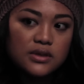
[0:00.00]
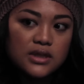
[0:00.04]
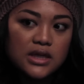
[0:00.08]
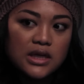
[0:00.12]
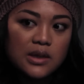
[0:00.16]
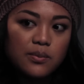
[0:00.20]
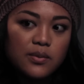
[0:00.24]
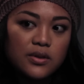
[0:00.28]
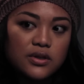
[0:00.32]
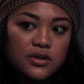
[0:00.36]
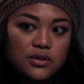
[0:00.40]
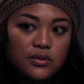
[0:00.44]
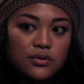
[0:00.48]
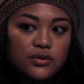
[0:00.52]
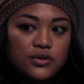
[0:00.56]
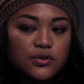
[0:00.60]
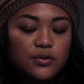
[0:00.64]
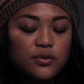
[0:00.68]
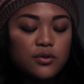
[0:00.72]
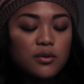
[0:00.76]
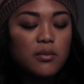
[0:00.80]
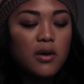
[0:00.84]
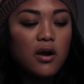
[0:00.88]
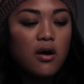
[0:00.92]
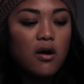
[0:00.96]
deep and so
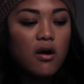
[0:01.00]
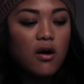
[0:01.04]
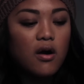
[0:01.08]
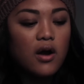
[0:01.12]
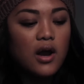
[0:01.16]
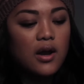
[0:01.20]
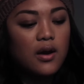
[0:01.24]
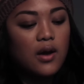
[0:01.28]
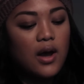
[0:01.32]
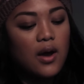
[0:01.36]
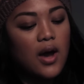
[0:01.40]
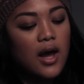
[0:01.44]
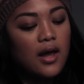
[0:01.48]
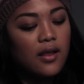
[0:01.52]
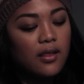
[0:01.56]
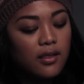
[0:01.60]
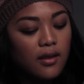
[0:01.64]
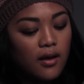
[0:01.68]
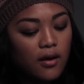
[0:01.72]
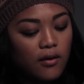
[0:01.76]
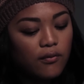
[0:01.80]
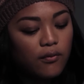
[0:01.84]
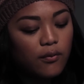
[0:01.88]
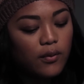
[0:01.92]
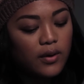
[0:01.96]
true to my heart, and I
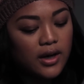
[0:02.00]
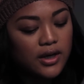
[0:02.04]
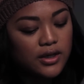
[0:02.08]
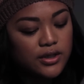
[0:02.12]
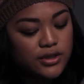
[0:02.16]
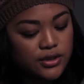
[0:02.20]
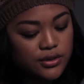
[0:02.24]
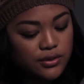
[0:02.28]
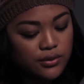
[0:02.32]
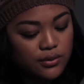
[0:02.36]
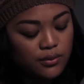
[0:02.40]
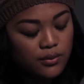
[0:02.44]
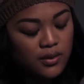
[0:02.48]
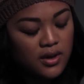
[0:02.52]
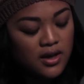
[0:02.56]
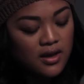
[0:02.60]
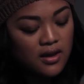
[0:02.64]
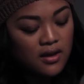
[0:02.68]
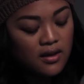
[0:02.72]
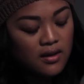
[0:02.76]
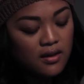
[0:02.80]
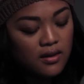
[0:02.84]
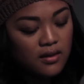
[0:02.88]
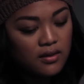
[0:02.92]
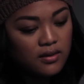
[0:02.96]
love what I do,
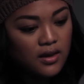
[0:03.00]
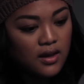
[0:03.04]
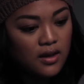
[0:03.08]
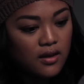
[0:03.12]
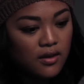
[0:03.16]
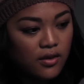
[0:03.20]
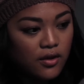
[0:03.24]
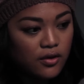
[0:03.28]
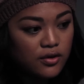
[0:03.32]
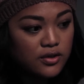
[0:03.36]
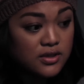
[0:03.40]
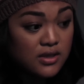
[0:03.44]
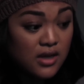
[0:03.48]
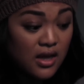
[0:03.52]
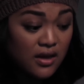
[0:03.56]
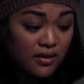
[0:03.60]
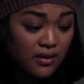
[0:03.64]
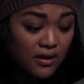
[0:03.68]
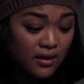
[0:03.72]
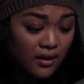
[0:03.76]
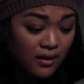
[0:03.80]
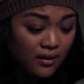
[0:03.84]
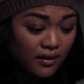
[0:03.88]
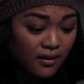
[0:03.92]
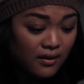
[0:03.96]
then there's
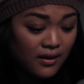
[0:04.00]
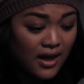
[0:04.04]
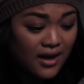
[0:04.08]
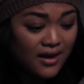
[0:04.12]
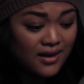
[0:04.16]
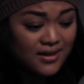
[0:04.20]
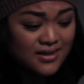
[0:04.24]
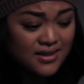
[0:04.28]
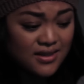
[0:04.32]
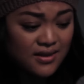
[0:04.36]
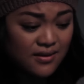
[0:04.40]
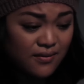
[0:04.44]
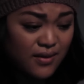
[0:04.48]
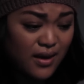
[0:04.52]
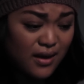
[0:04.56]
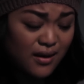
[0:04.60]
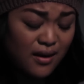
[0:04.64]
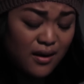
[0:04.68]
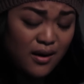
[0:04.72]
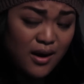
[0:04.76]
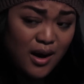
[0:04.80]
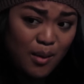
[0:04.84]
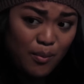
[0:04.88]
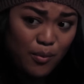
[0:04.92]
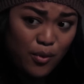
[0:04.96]
nothing negative that
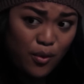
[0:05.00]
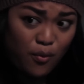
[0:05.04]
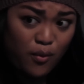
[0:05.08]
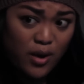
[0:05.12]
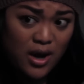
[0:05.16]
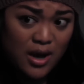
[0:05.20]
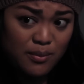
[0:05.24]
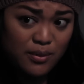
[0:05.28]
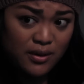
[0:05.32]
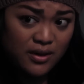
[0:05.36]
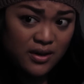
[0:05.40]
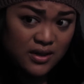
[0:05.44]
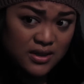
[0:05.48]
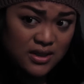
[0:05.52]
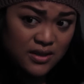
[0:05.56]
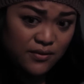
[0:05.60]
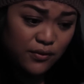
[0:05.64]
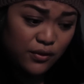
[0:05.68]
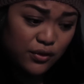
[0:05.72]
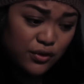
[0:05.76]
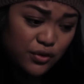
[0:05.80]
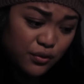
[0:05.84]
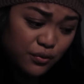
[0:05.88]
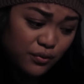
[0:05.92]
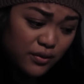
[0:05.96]
can come your way, because
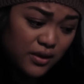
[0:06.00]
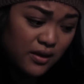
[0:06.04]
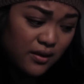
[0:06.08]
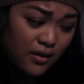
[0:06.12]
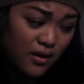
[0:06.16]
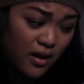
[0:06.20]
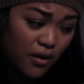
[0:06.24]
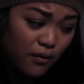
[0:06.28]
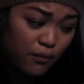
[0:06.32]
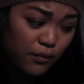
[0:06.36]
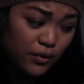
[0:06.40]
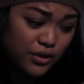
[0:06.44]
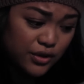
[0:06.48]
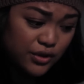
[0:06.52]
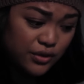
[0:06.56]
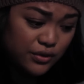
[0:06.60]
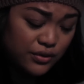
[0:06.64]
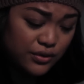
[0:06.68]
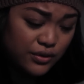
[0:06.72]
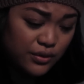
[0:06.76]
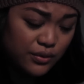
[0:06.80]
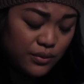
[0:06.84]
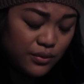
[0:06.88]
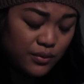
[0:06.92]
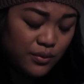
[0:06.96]
if you truly love what you
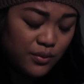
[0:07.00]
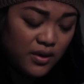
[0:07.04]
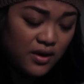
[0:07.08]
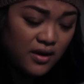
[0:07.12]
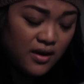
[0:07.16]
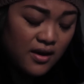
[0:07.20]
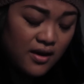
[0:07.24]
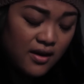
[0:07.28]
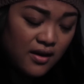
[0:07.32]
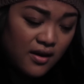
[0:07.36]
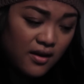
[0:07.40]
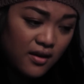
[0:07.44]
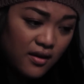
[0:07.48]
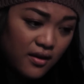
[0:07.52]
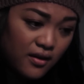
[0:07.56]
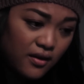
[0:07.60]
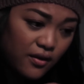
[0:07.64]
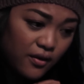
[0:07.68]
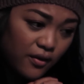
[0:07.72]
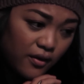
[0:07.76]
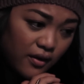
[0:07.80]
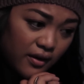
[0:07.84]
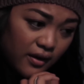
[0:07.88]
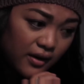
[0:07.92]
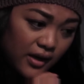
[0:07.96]
do,
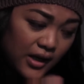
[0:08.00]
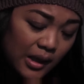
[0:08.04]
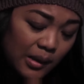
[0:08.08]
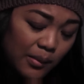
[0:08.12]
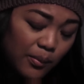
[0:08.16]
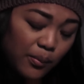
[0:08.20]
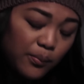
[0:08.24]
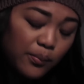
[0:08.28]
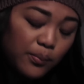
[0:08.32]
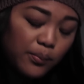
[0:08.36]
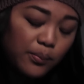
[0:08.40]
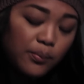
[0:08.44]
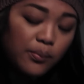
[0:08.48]
you're gonna keep